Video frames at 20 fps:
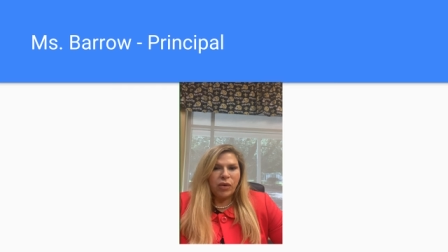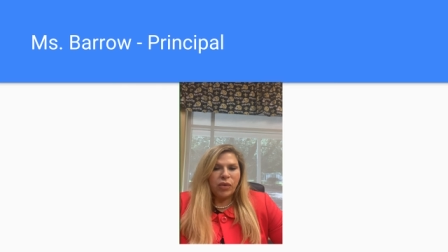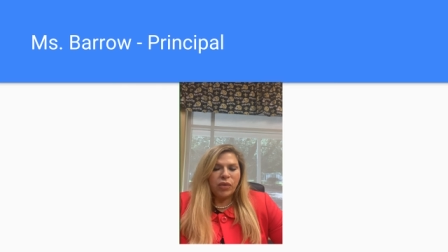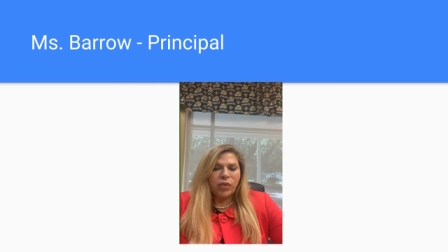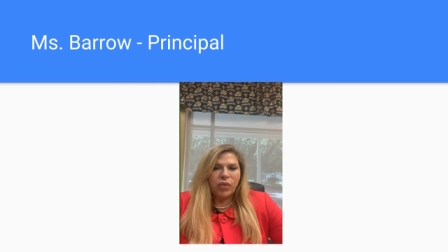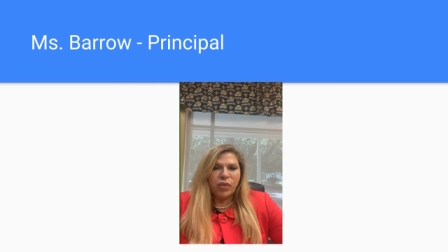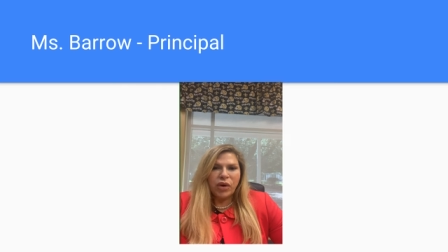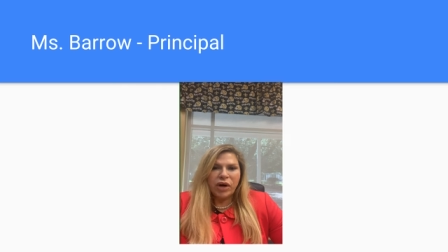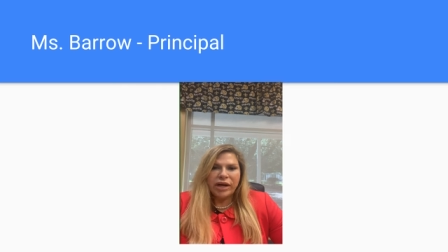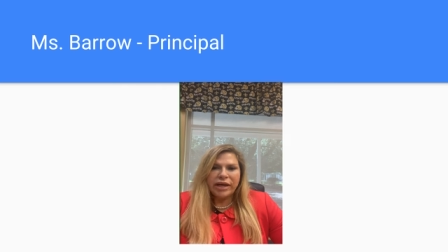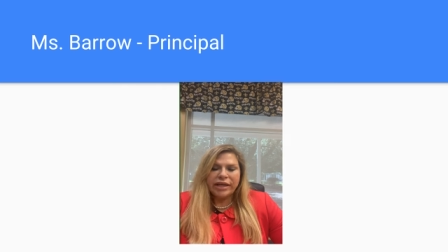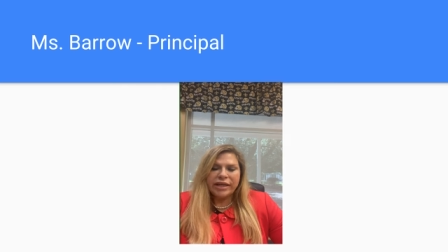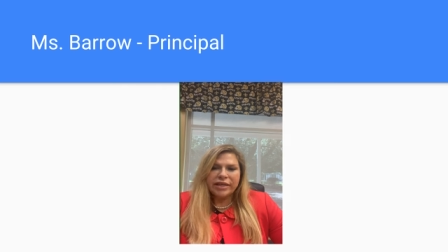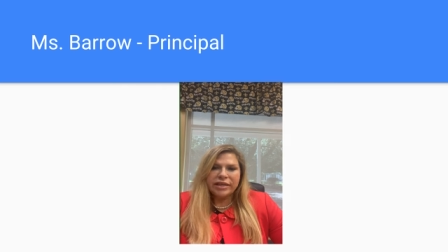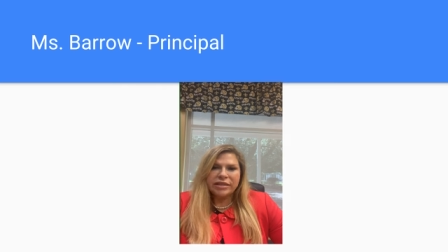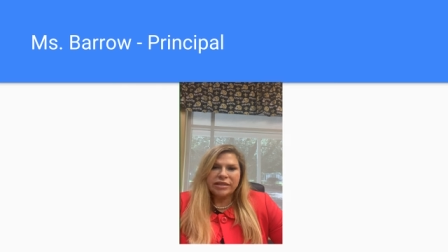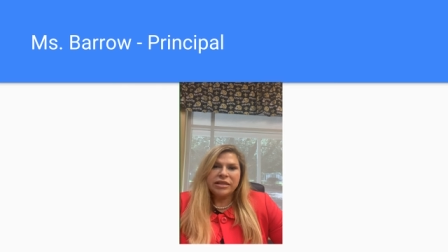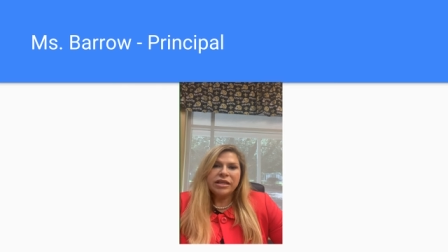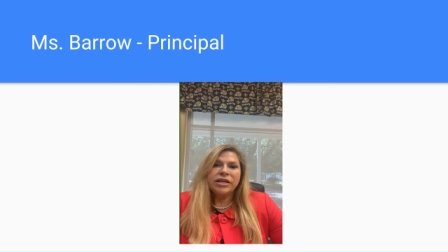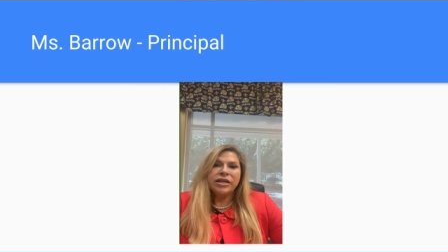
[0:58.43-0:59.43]
One
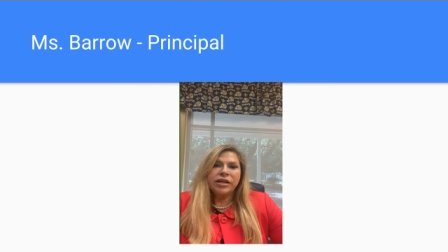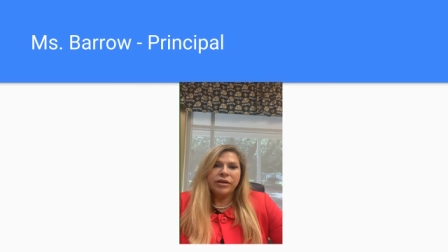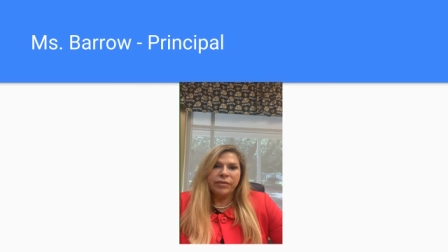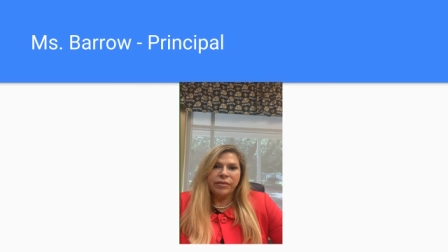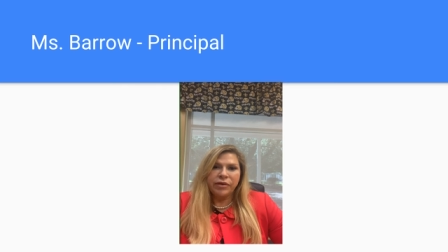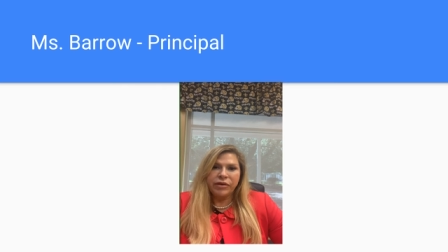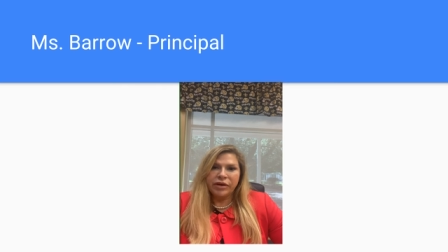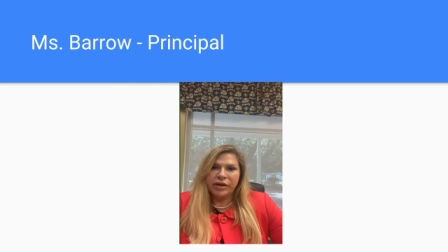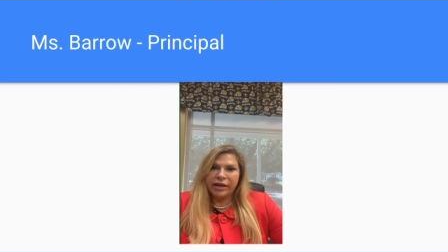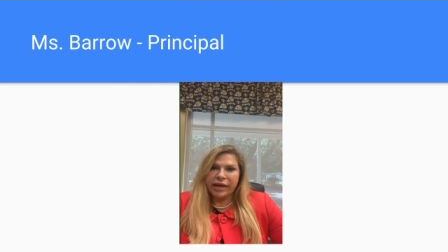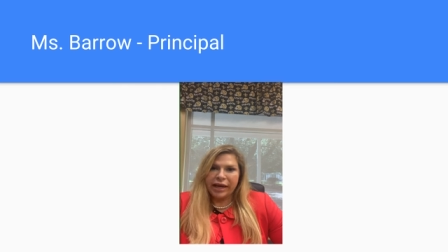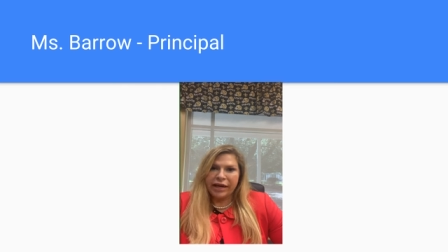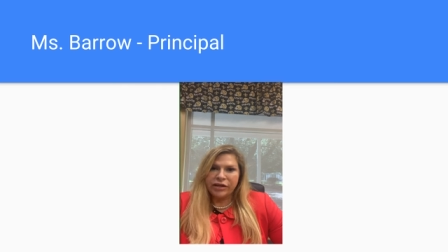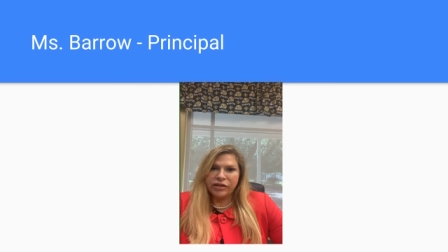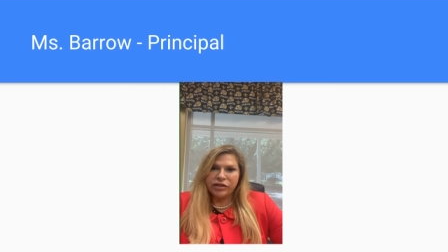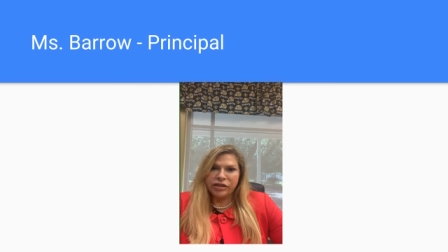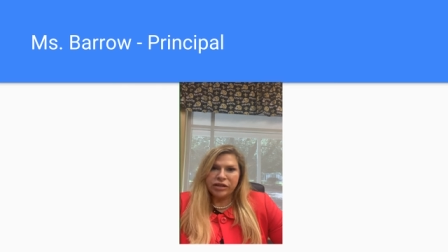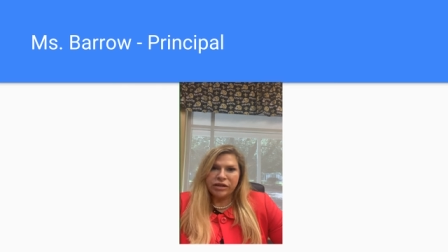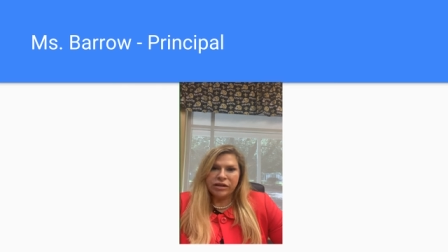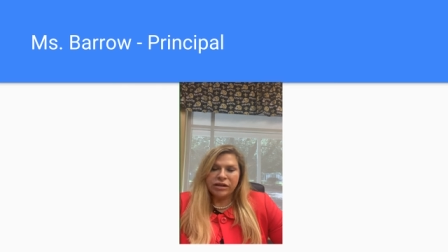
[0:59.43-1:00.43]
is
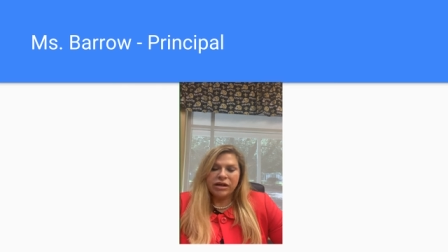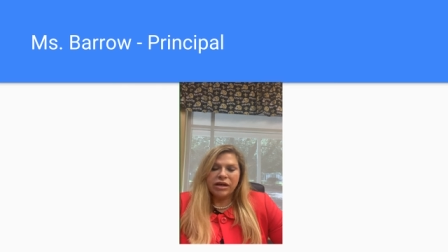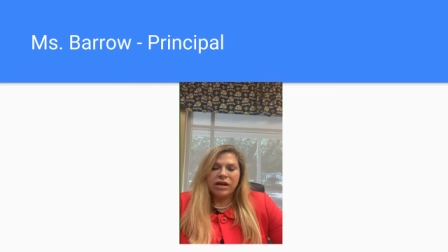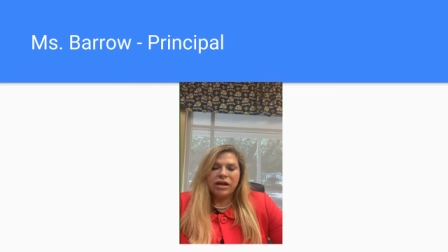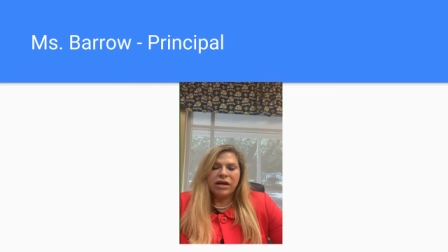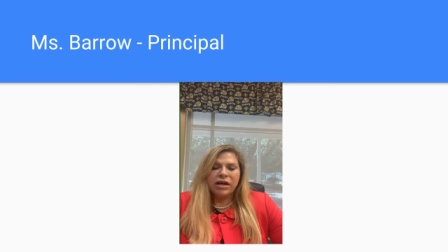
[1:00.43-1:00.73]
communication.